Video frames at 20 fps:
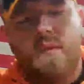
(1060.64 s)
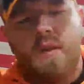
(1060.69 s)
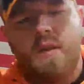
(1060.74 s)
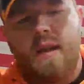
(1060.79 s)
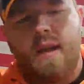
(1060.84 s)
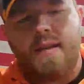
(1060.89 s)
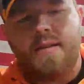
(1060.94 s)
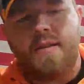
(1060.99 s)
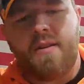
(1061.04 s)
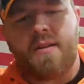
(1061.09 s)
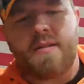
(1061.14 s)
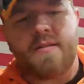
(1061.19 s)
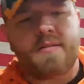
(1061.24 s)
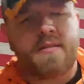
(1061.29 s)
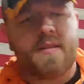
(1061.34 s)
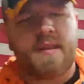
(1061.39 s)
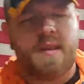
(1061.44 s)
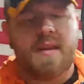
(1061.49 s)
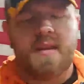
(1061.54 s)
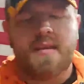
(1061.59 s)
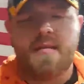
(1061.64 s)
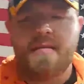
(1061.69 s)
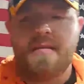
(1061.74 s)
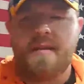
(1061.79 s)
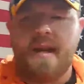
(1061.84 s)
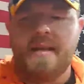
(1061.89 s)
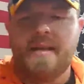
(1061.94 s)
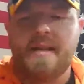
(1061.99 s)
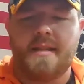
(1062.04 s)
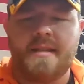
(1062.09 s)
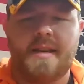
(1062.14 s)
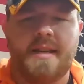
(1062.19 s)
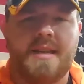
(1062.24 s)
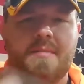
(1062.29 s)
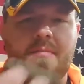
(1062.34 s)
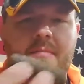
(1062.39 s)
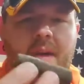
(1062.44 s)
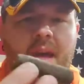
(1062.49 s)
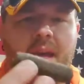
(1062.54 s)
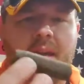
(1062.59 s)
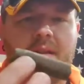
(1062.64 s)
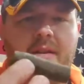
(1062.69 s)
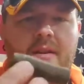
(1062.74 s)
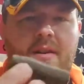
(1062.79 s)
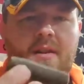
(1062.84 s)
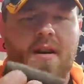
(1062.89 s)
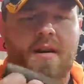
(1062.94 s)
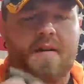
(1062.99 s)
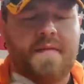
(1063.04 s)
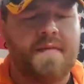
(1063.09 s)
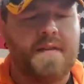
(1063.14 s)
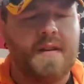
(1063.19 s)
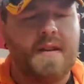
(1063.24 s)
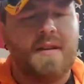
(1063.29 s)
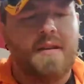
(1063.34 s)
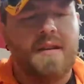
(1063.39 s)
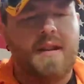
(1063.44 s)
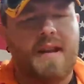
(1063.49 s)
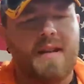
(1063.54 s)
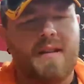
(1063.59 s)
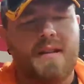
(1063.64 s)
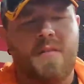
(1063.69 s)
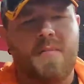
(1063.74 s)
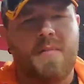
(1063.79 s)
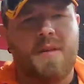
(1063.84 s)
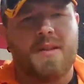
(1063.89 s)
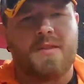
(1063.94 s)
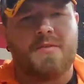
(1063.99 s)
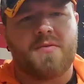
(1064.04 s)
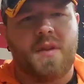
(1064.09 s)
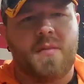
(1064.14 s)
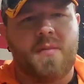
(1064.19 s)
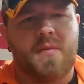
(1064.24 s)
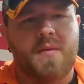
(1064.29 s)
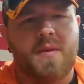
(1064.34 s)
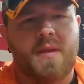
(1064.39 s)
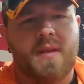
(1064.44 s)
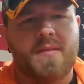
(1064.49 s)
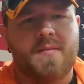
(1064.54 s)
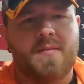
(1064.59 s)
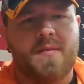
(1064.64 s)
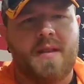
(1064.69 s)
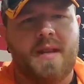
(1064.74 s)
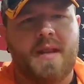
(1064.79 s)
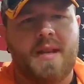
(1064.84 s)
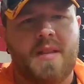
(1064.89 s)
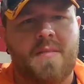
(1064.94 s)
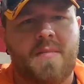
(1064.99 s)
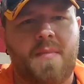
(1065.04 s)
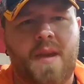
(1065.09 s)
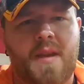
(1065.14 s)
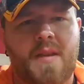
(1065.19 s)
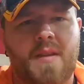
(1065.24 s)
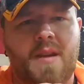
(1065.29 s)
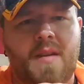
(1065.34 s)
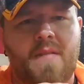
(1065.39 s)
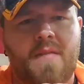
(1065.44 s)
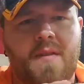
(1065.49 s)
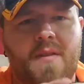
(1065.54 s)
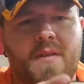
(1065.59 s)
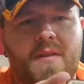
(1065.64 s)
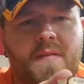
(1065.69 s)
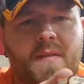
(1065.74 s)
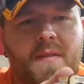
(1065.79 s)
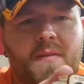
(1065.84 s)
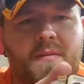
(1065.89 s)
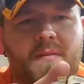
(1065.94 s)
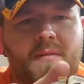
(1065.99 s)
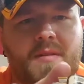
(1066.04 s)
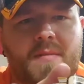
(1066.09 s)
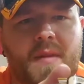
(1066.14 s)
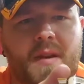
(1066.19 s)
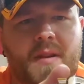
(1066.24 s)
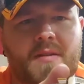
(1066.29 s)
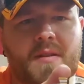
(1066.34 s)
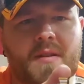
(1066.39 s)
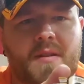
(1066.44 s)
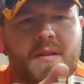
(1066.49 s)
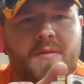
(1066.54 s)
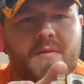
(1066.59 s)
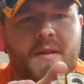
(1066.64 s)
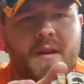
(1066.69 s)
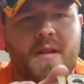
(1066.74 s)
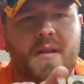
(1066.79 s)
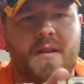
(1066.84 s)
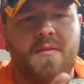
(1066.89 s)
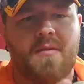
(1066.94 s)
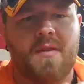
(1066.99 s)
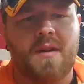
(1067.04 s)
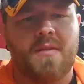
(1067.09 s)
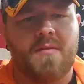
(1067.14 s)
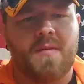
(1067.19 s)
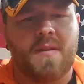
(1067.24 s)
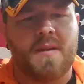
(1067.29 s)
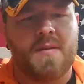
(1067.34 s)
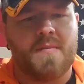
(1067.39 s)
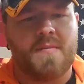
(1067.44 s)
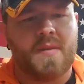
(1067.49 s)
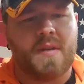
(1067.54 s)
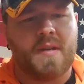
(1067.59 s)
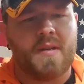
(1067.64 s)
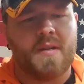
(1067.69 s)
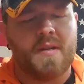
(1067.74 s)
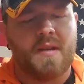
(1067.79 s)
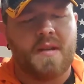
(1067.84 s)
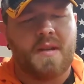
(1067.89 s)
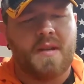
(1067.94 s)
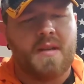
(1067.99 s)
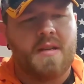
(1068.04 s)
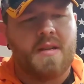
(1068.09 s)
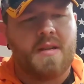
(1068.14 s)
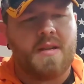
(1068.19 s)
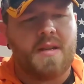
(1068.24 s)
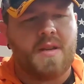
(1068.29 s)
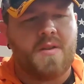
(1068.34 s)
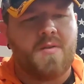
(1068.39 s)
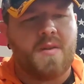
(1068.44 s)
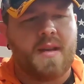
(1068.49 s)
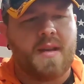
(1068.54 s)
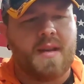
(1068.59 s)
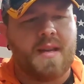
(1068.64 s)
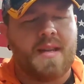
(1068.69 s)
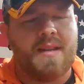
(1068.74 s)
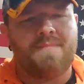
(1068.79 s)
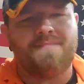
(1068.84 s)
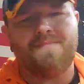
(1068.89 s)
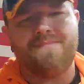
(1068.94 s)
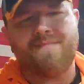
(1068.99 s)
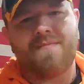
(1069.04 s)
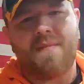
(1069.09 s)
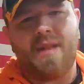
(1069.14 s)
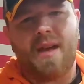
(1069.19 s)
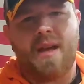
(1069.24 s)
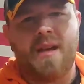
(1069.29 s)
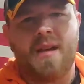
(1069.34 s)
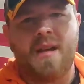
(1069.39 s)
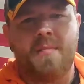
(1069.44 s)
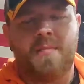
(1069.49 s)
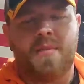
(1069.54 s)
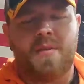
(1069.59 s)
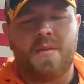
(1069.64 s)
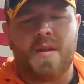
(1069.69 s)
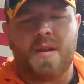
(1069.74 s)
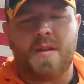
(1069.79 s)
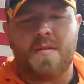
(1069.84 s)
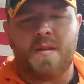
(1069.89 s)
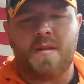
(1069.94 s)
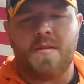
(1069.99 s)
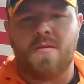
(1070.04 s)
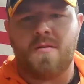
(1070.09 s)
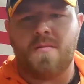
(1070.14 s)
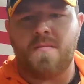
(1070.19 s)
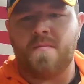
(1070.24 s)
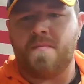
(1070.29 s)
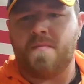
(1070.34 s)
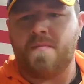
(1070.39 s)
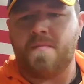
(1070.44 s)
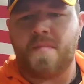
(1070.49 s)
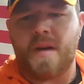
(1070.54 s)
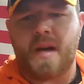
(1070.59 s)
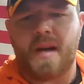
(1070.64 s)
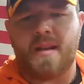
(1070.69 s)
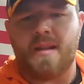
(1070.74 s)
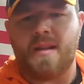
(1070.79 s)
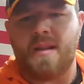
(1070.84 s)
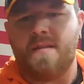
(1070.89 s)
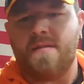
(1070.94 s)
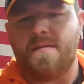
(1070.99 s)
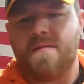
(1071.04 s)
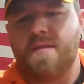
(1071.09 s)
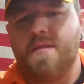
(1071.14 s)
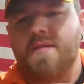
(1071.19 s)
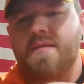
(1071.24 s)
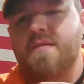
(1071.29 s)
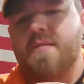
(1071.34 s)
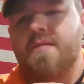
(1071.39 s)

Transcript: as you can see, I did take the band off. Had a little bit of trouble with this one, getting the band off. I don't know if they threw some extra glue on it or what it was, but couldn't quite get it. Ended up pulling out ye old pocket knife and